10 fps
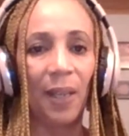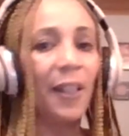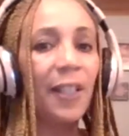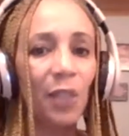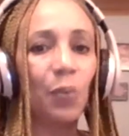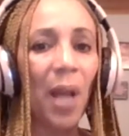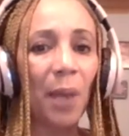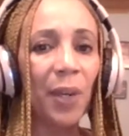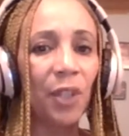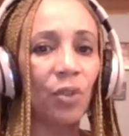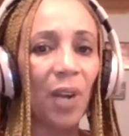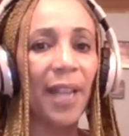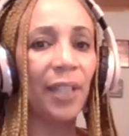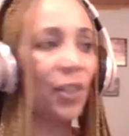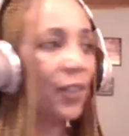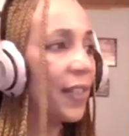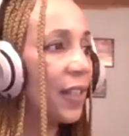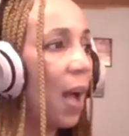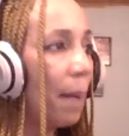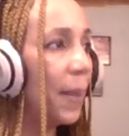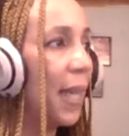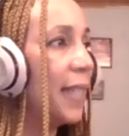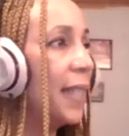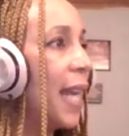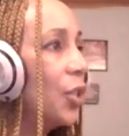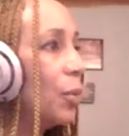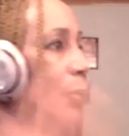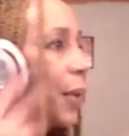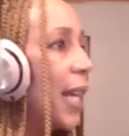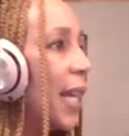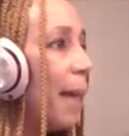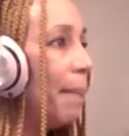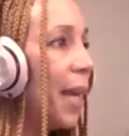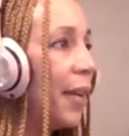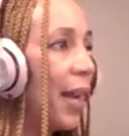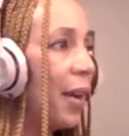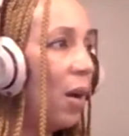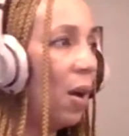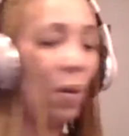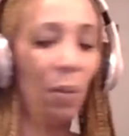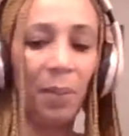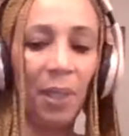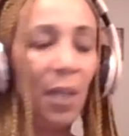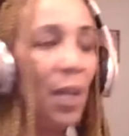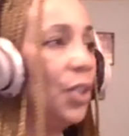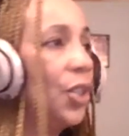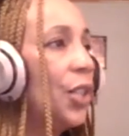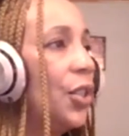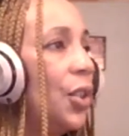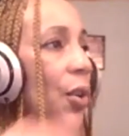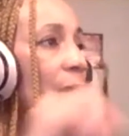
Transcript: This is why we're trying to stop this and to bring Amaria home, just so